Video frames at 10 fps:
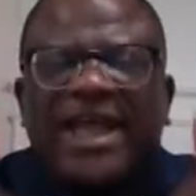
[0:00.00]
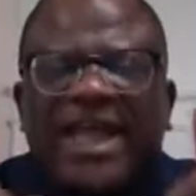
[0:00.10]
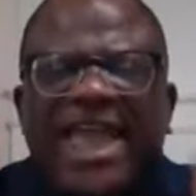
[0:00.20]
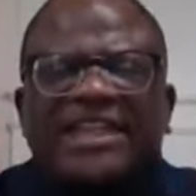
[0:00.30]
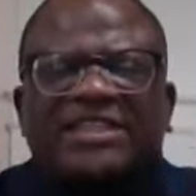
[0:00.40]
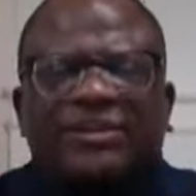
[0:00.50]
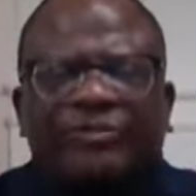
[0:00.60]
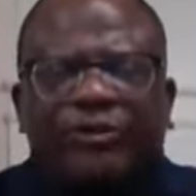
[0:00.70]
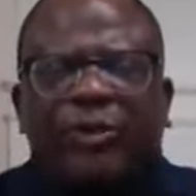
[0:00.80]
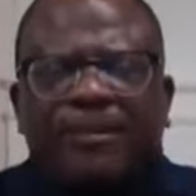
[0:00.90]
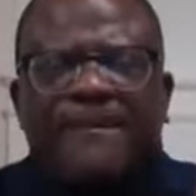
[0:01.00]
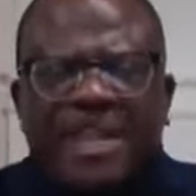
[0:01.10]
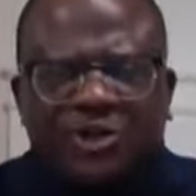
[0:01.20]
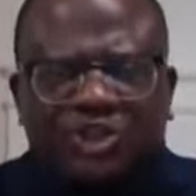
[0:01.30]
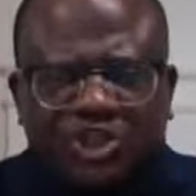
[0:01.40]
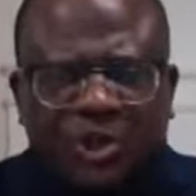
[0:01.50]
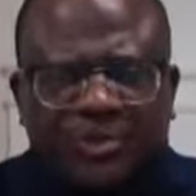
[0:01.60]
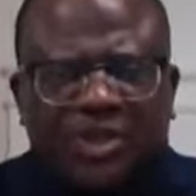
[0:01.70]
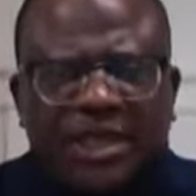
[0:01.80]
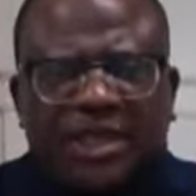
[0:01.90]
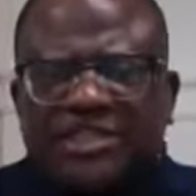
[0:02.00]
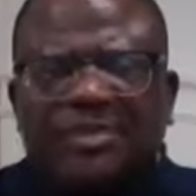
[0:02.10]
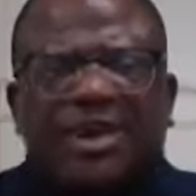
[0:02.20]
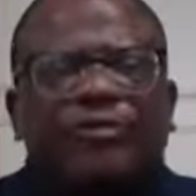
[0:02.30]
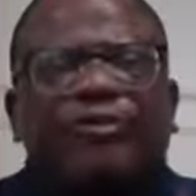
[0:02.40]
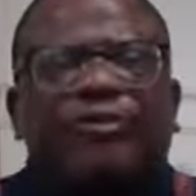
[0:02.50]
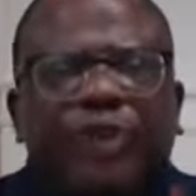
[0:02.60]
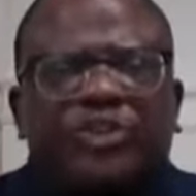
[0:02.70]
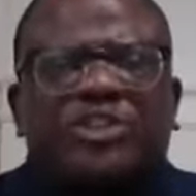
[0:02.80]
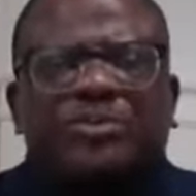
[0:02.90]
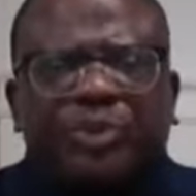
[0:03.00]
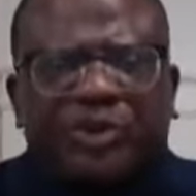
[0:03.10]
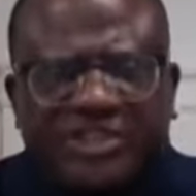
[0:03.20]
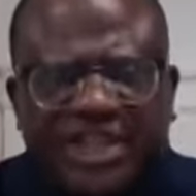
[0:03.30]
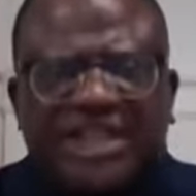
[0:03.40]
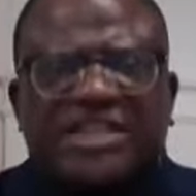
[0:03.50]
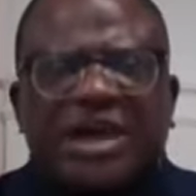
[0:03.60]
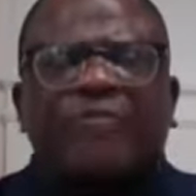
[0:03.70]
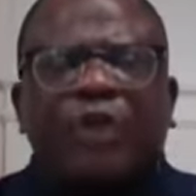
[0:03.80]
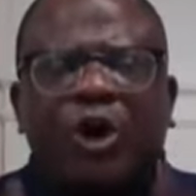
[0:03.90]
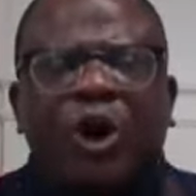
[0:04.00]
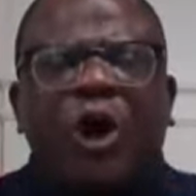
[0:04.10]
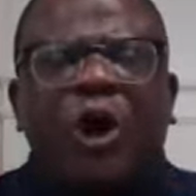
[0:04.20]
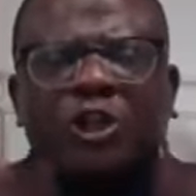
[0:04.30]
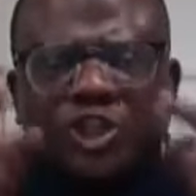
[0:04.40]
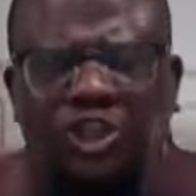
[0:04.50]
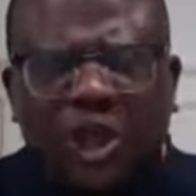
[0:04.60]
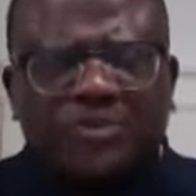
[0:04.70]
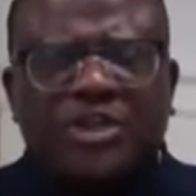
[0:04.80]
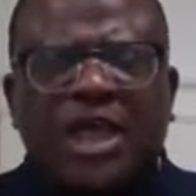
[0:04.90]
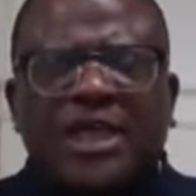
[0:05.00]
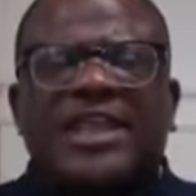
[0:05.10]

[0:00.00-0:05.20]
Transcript: 84 million jobs, it's about 40% of all jobs